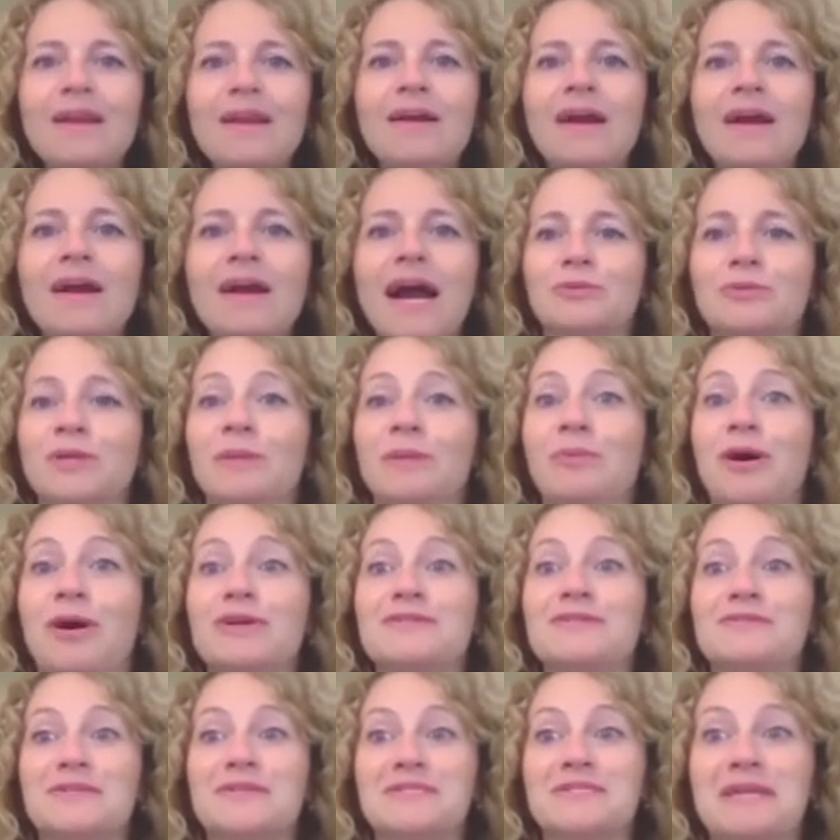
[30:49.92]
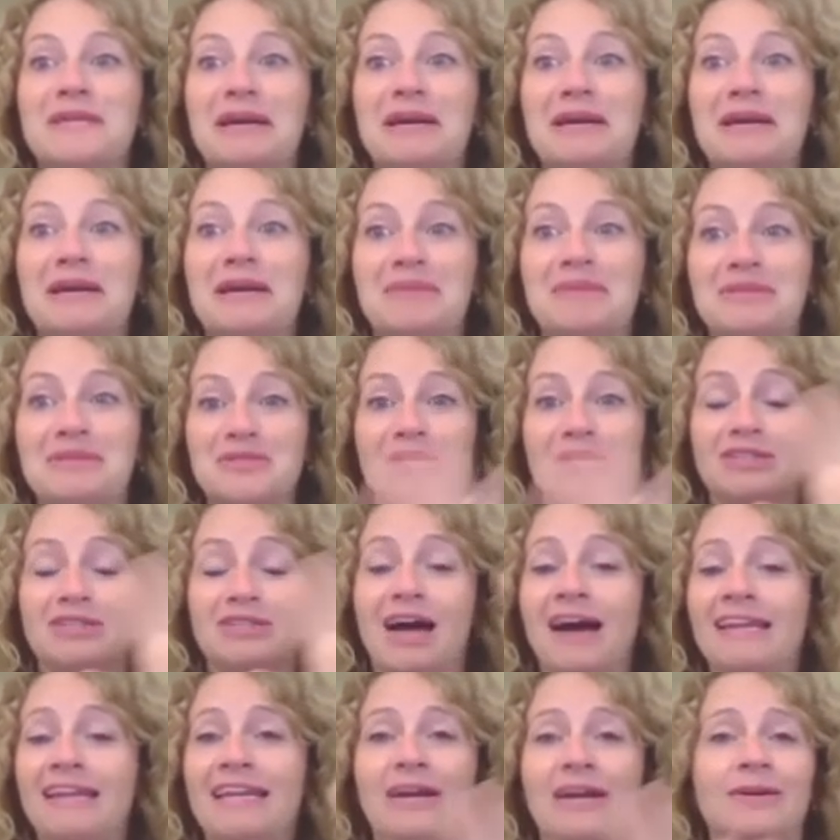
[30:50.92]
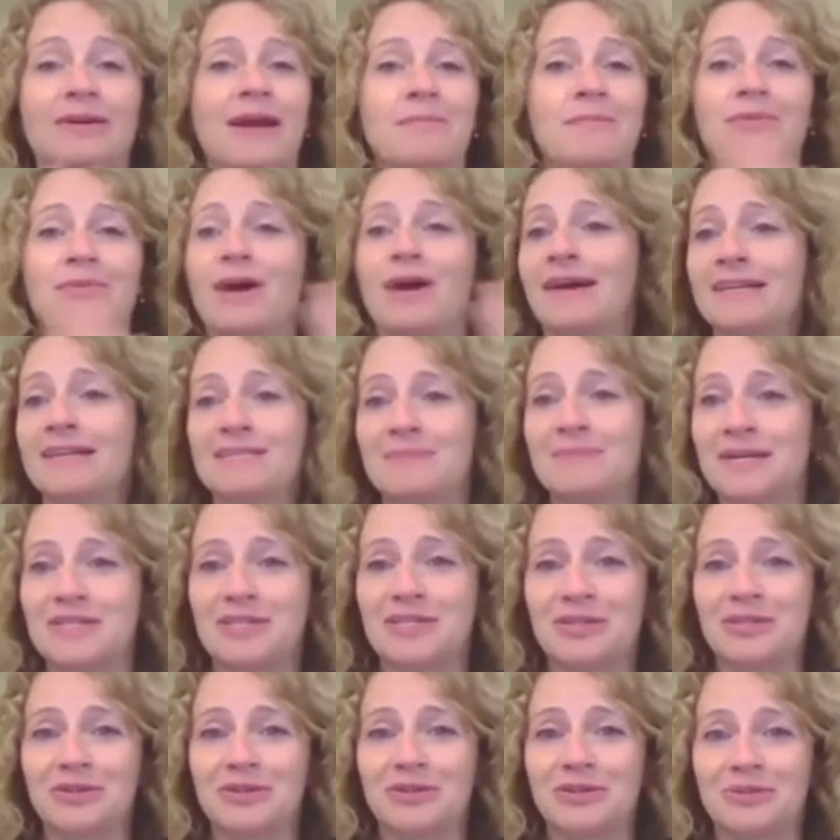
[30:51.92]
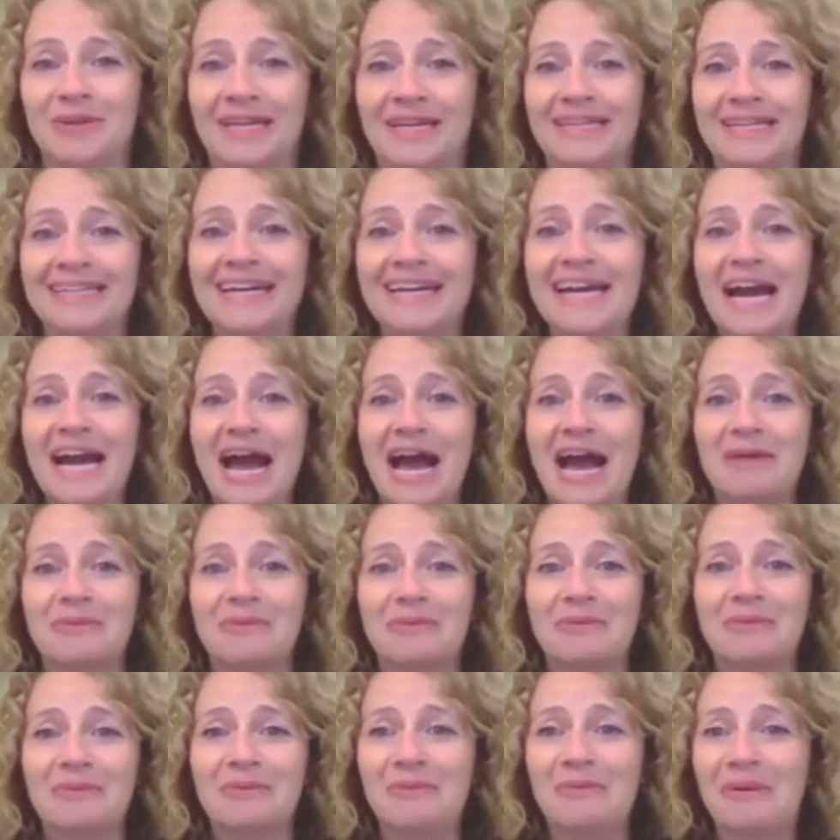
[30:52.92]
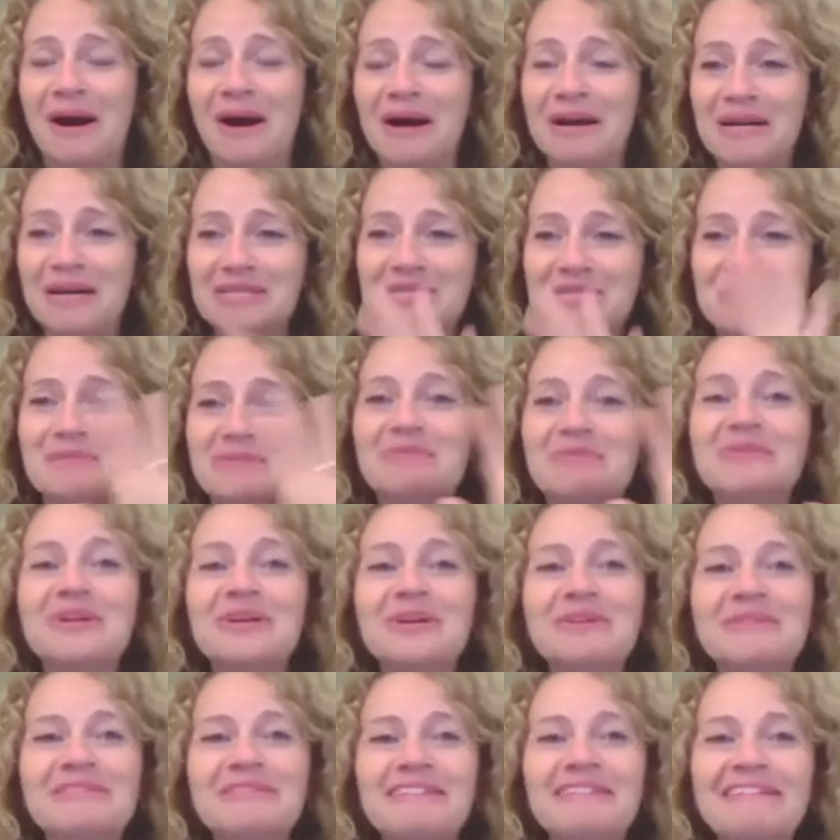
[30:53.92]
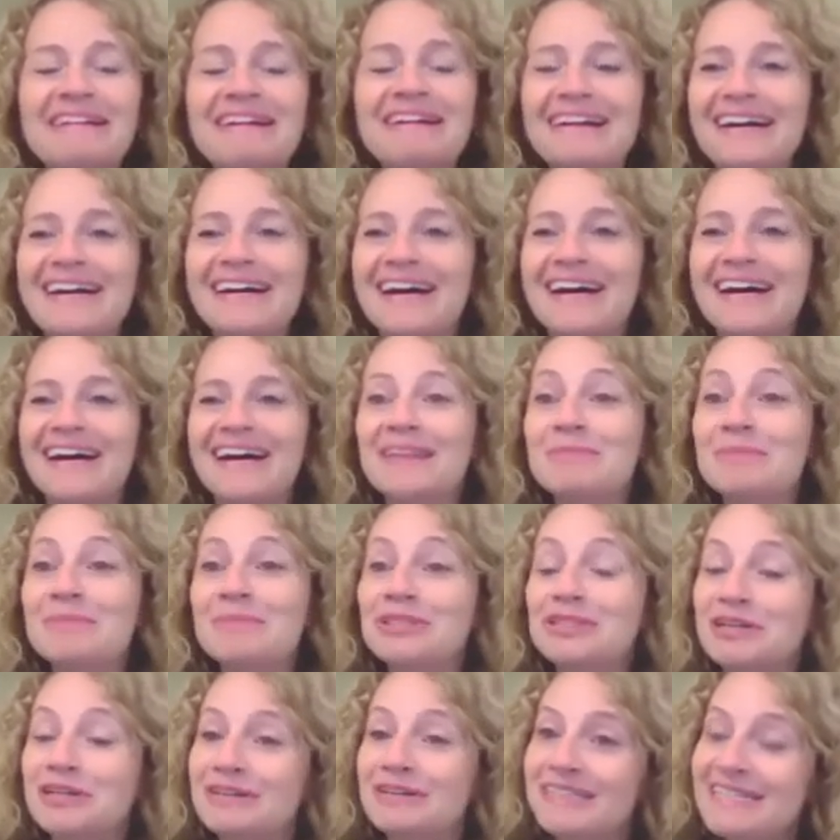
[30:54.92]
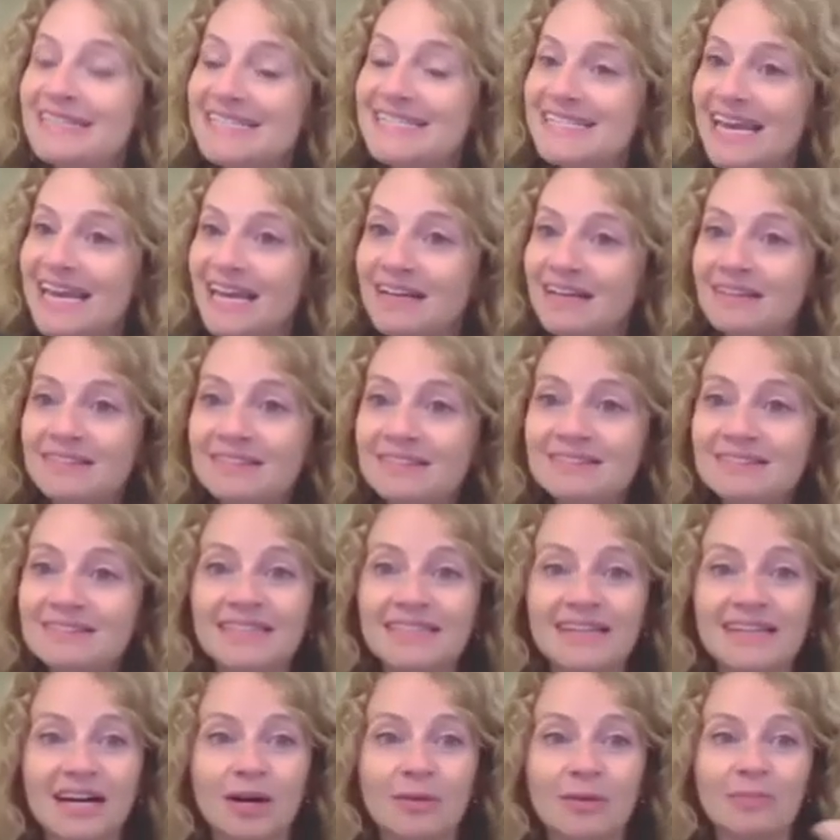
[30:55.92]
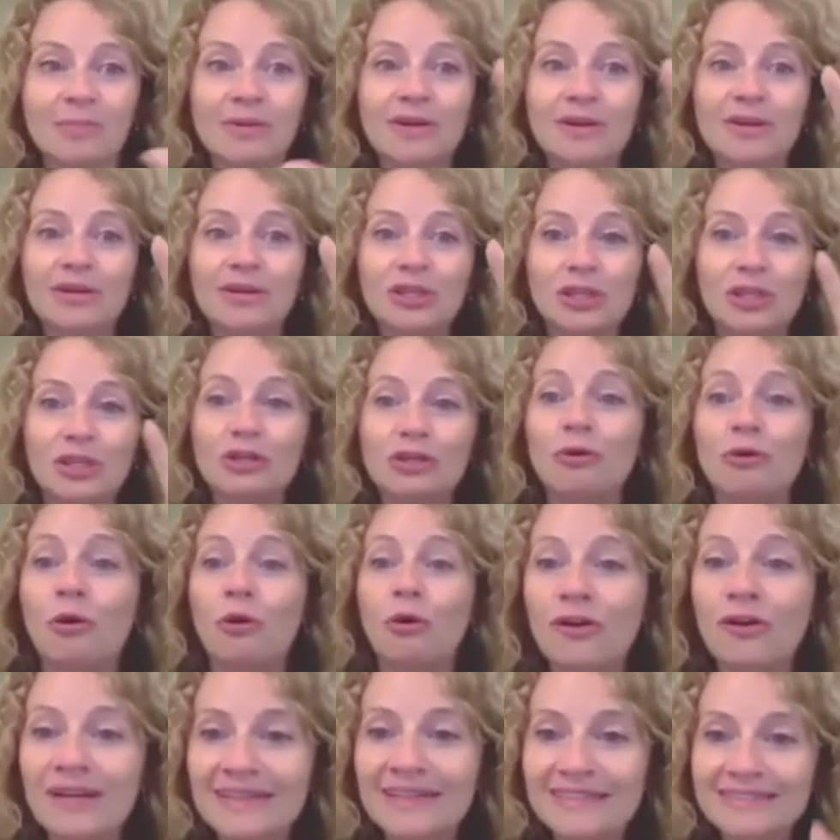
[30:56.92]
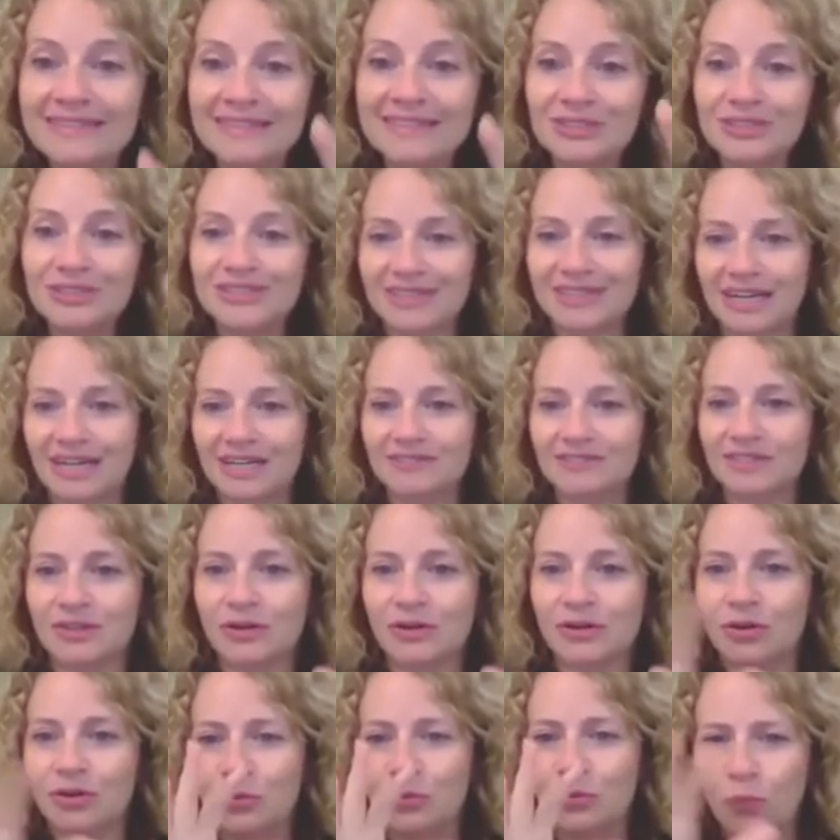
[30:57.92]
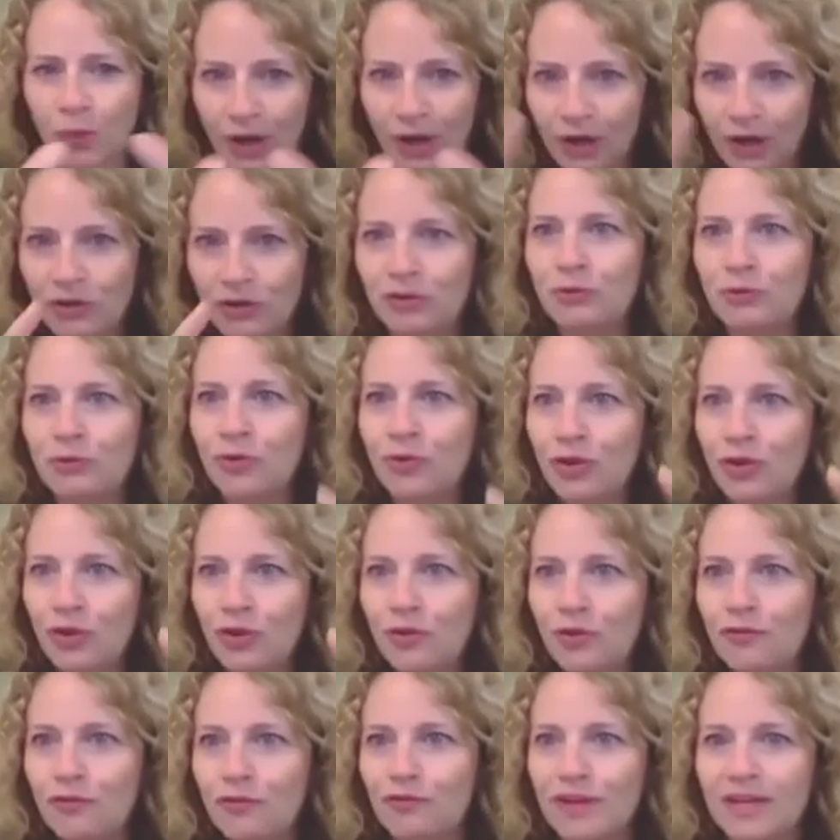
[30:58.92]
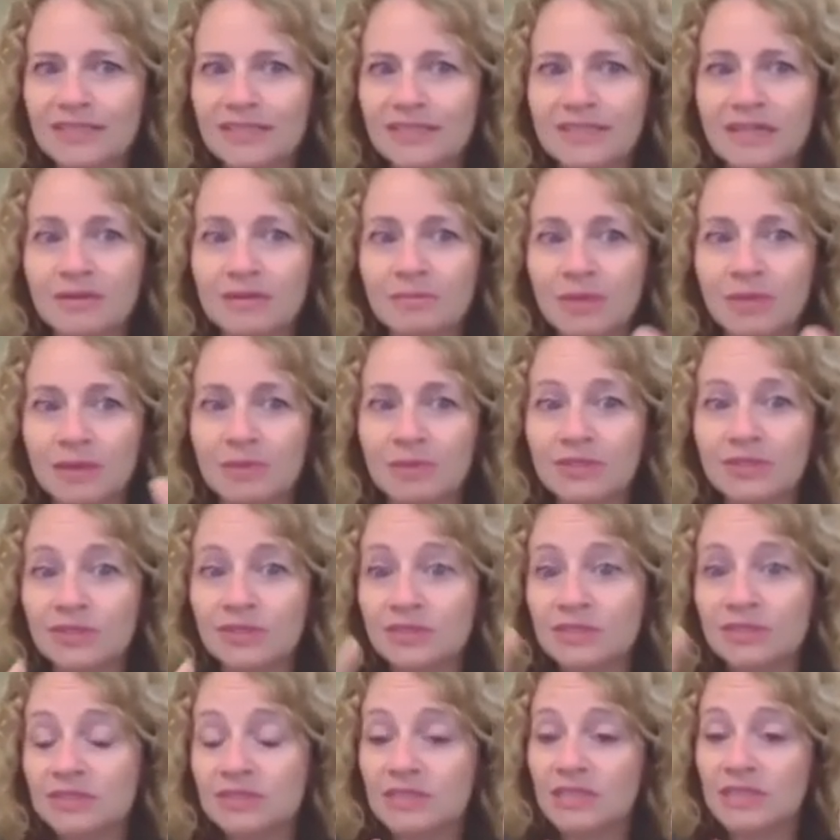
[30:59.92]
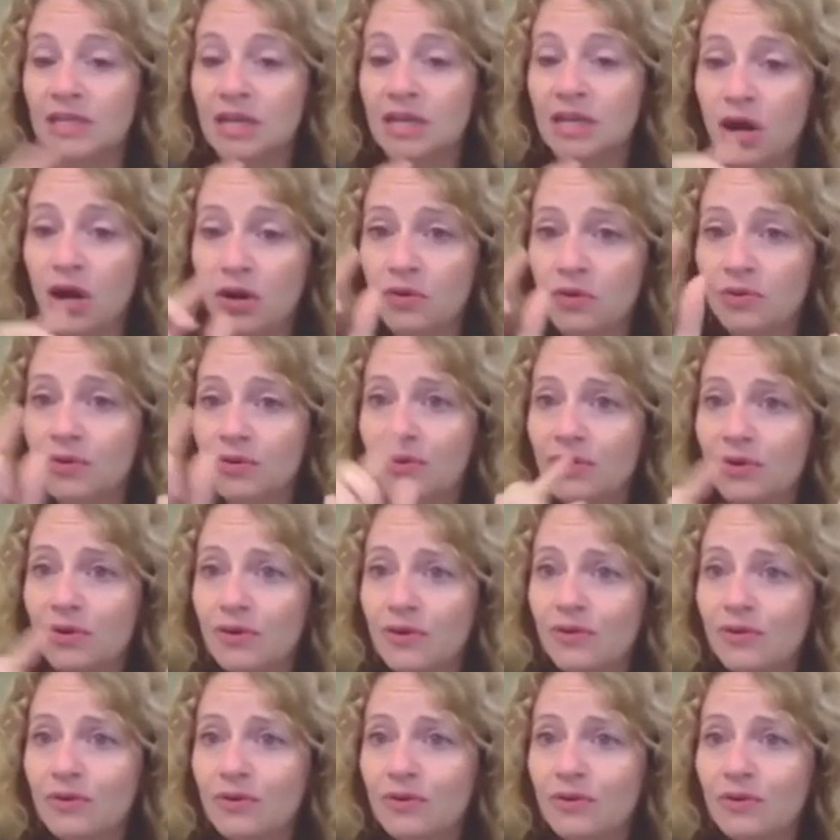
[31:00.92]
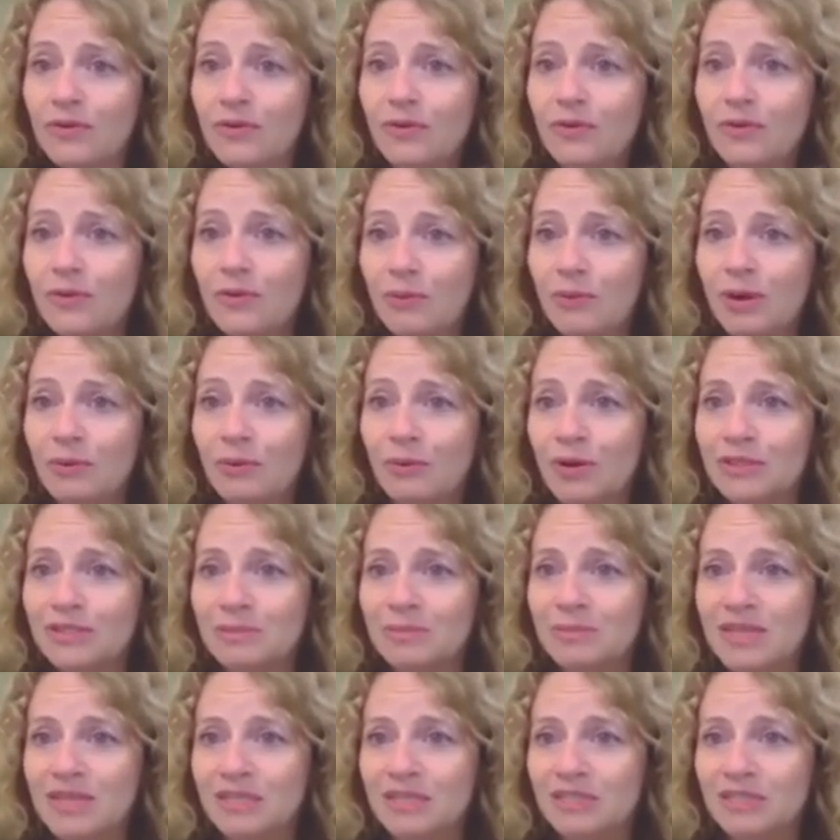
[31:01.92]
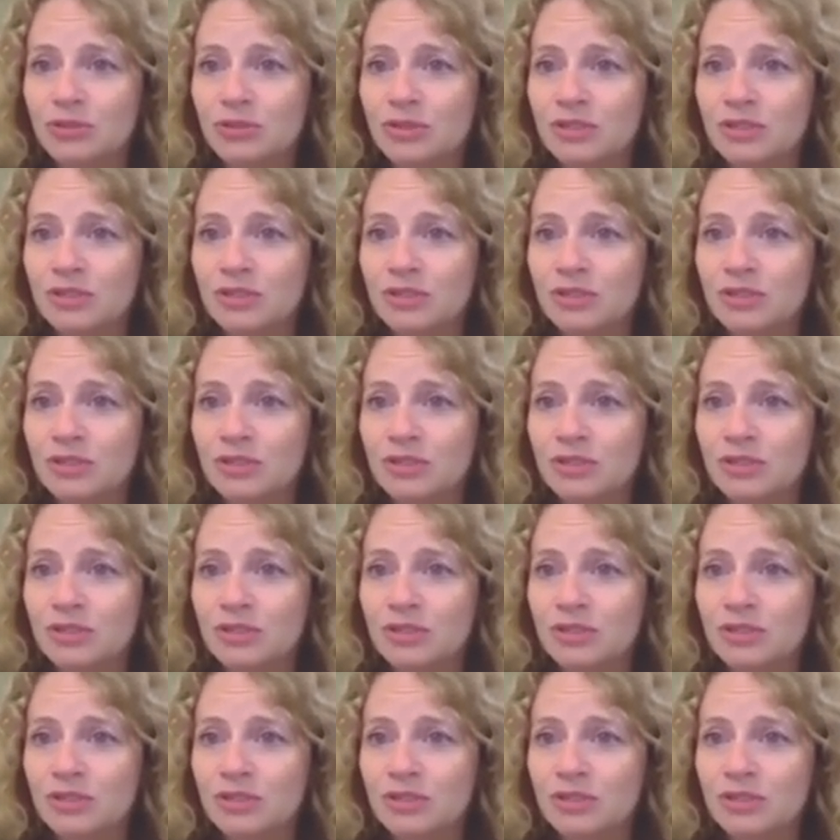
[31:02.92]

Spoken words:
I do want to pause for a second because there's a lot here and I'm not expecting you to read. I will walk us through the maturity scale to help you orient yourselves on where you fit and maybe start seeing, what are some of the things you